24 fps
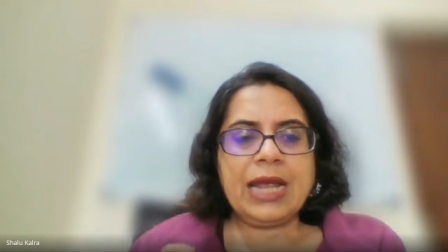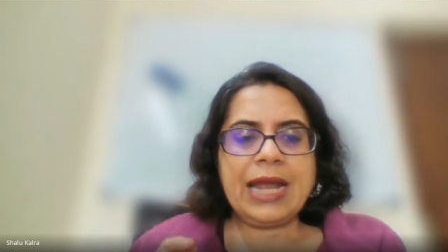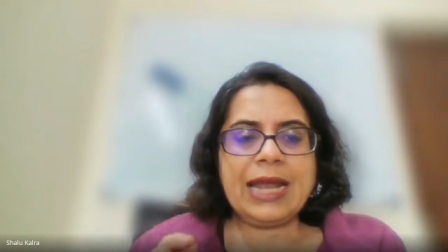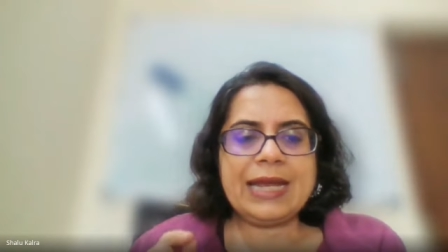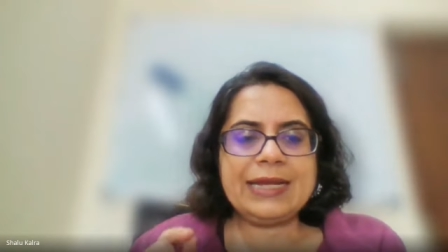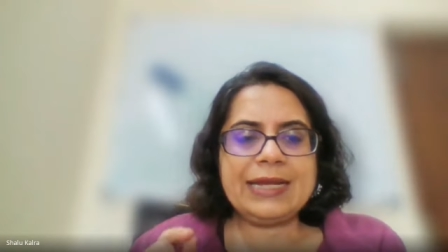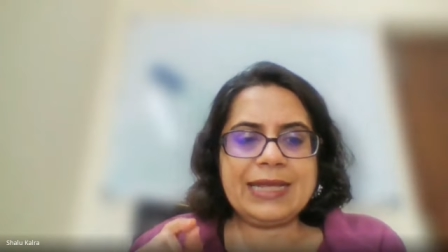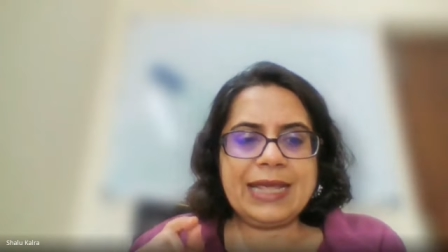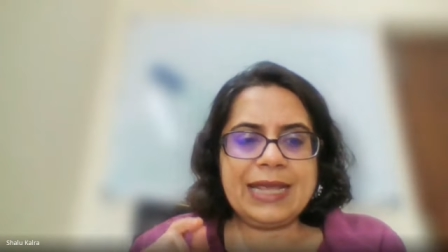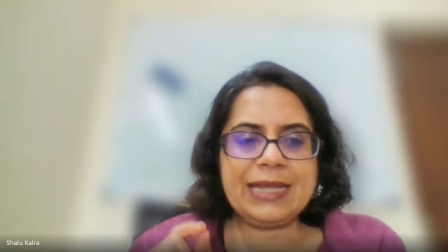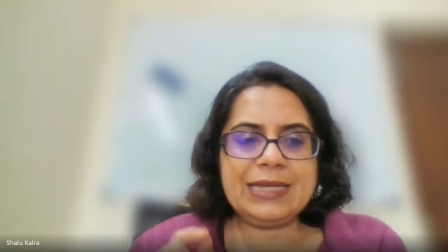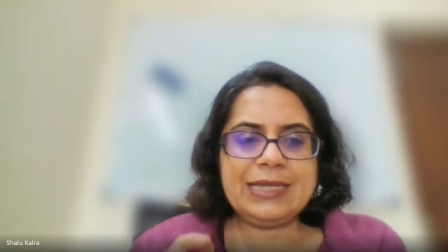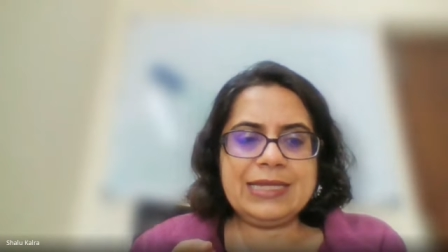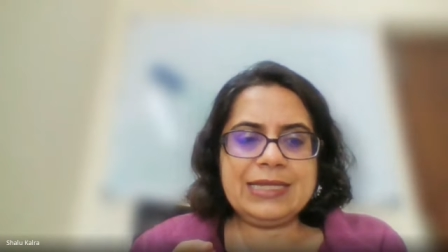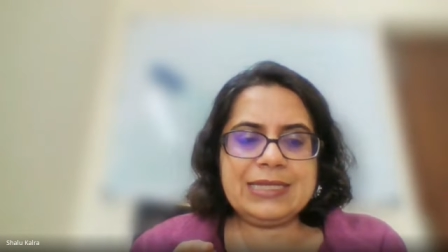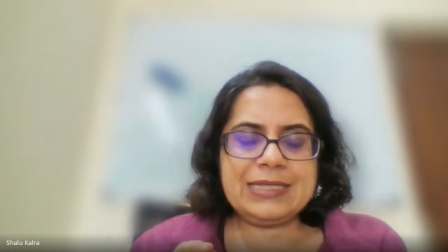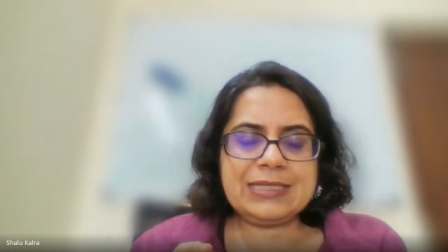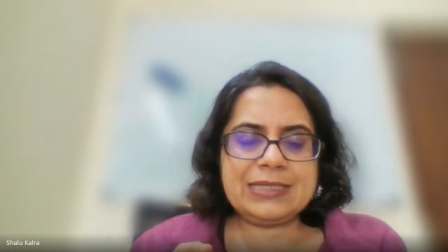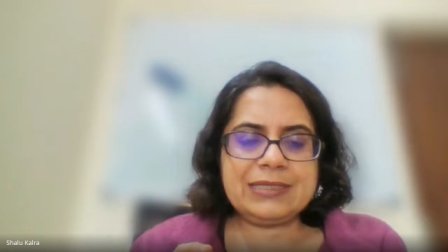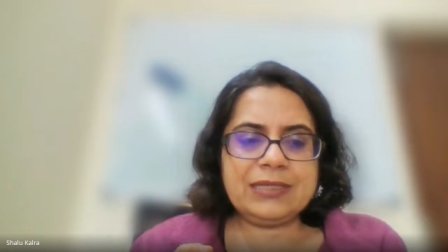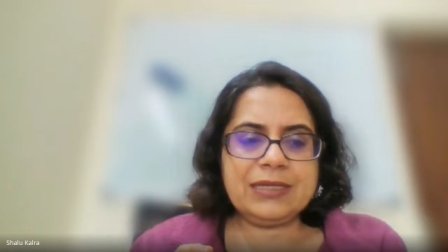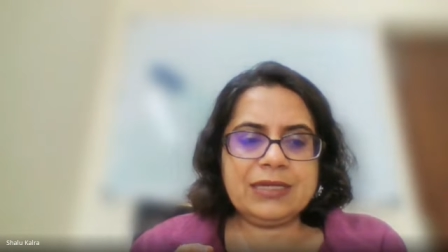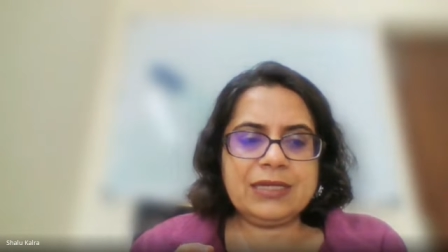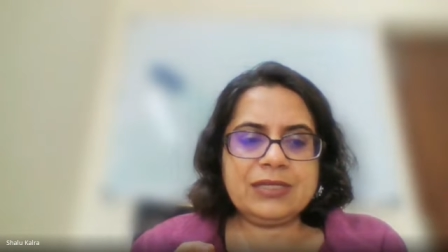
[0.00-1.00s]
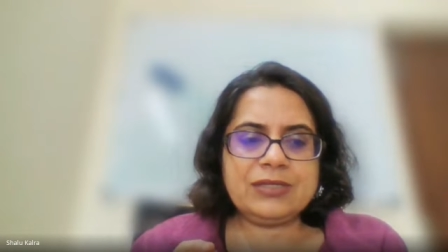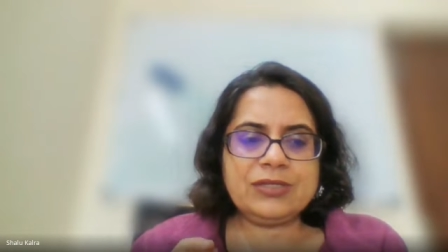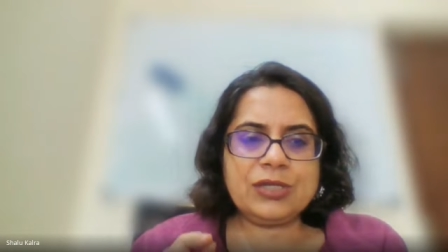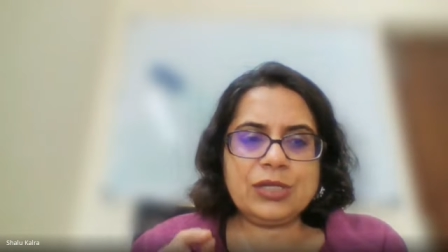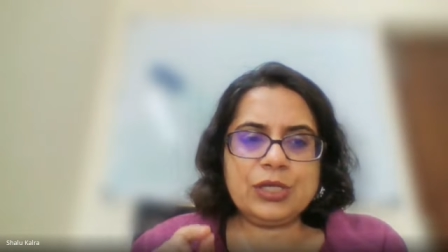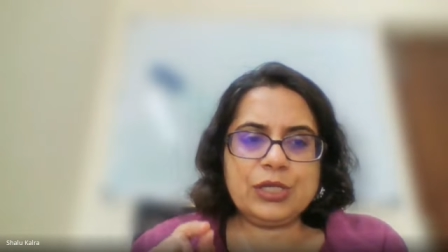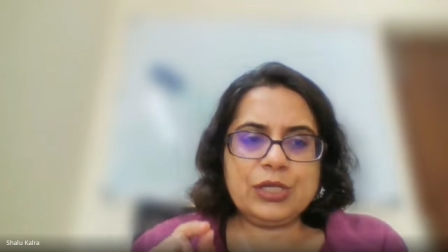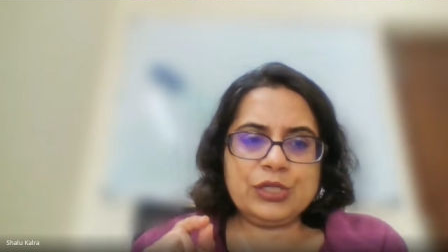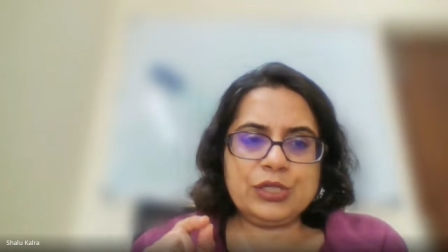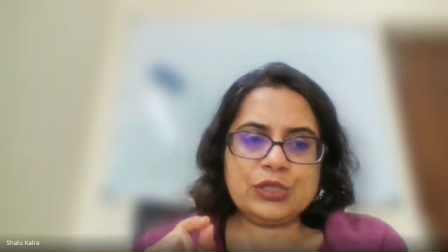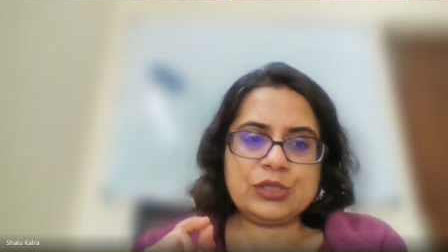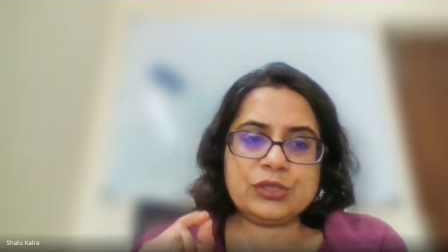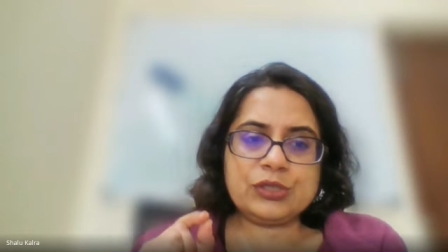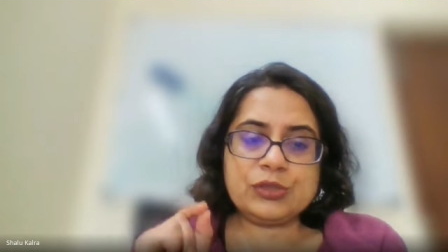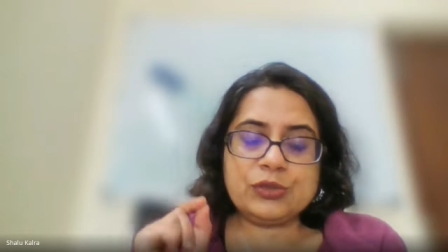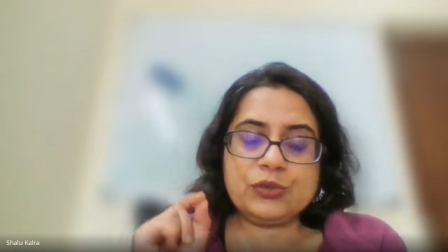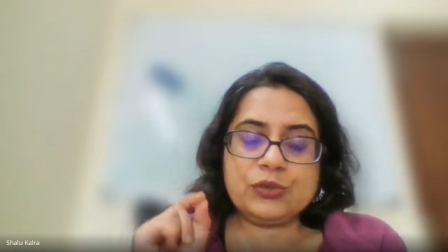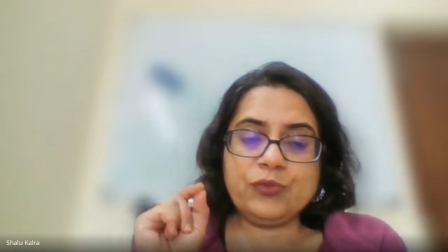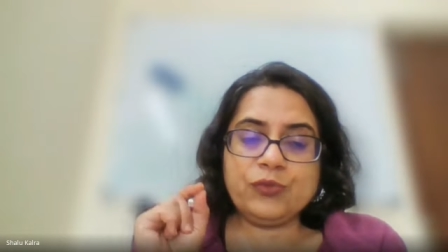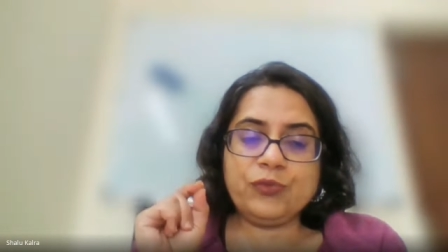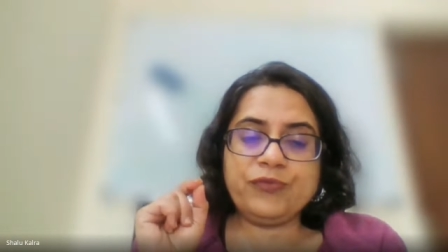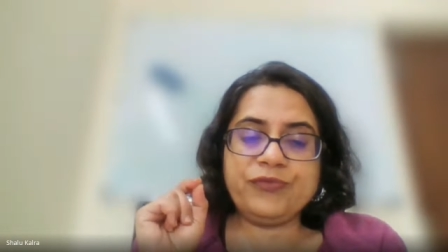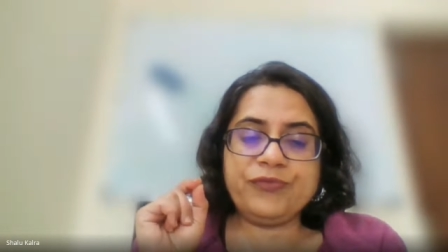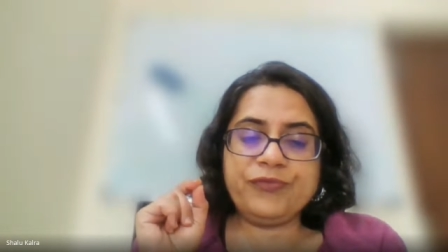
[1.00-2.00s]
at any stage is
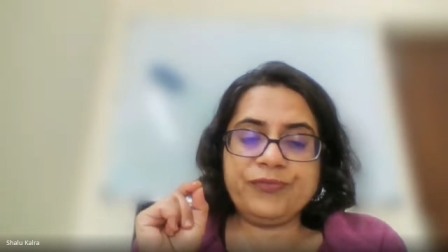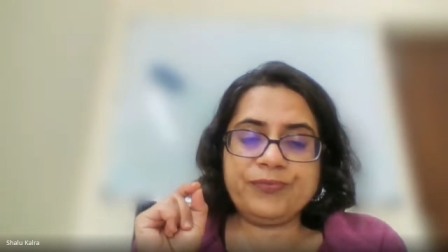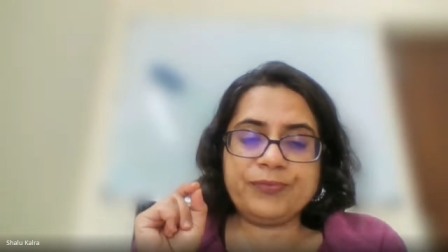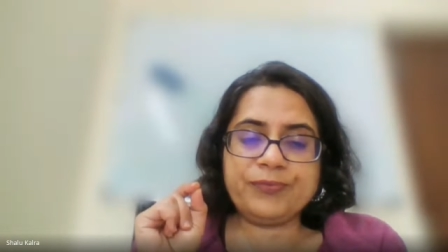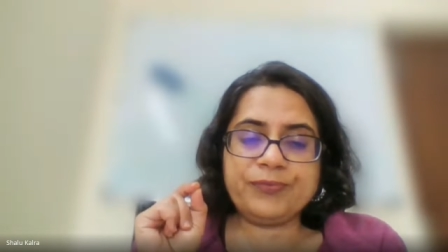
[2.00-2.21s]
to